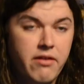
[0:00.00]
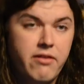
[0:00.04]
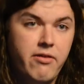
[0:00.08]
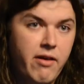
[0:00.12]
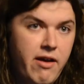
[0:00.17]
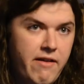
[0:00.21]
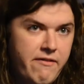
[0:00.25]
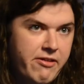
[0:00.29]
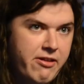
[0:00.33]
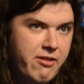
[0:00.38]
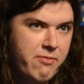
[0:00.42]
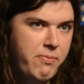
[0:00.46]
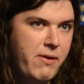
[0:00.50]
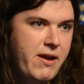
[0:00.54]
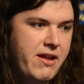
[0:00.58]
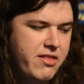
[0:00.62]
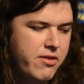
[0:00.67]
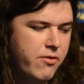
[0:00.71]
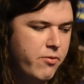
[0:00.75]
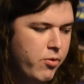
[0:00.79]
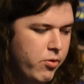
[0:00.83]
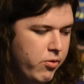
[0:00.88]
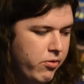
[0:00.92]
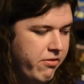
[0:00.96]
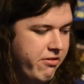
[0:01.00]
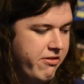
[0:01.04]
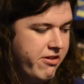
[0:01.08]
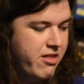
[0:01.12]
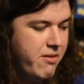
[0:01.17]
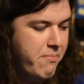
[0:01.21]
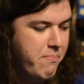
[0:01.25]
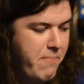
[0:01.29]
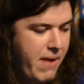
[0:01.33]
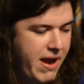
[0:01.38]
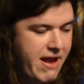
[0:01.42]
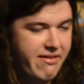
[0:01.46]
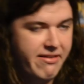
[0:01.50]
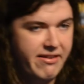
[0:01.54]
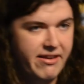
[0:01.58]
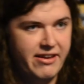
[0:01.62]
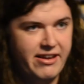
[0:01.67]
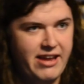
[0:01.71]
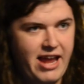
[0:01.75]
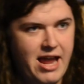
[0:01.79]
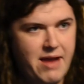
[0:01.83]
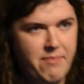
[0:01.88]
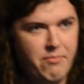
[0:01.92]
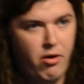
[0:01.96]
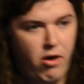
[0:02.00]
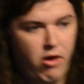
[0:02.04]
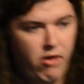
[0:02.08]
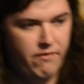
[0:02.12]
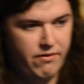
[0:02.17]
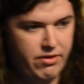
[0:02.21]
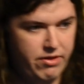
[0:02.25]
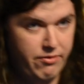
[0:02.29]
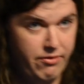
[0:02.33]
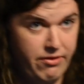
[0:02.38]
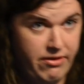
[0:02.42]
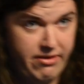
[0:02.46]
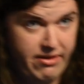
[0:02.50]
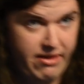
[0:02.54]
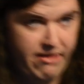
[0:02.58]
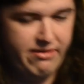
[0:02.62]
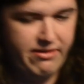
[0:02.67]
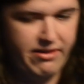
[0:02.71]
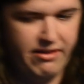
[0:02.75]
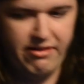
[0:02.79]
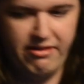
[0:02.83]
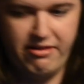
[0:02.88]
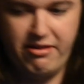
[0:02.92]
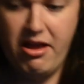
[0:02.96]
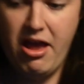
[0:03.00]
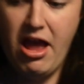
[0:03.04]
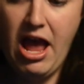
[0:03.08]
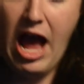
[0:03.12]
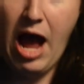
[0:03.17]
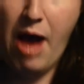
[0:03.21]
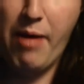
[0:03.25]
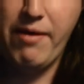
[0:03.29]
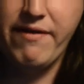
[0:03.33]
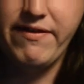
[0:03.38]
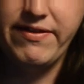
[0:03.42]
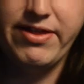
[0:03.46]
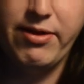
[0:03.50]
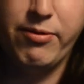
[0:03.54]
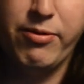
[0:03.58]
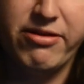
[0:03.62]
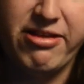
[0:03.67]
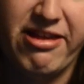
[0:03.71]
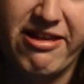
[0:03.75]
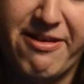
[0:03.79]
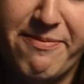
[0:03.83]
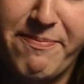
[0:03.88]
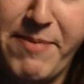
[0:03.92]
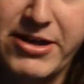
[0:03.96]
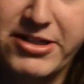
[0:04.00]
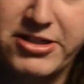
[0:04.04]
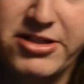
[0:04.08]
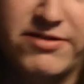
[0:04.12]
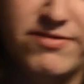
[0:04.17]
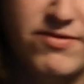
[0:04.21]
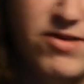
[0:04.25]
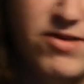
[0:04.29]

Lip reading: So I've explained the rules to the basic game of the Resistance. However, there was a special